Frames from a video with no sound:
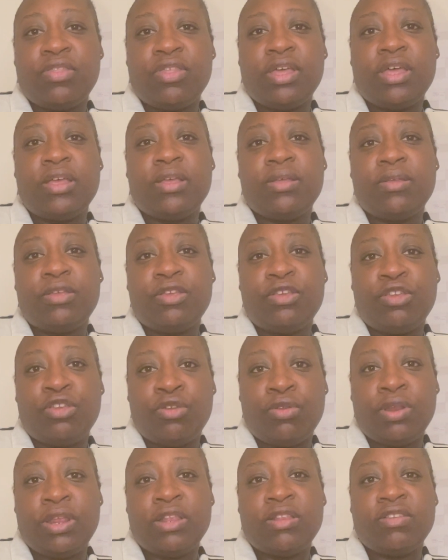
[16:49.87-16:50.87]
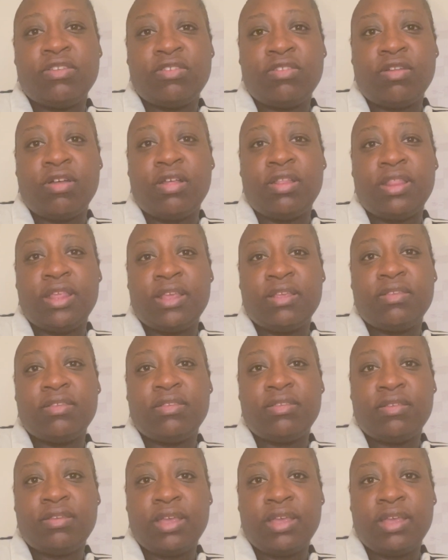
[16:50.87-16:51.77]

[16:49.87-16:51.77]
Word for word: that you need to start this.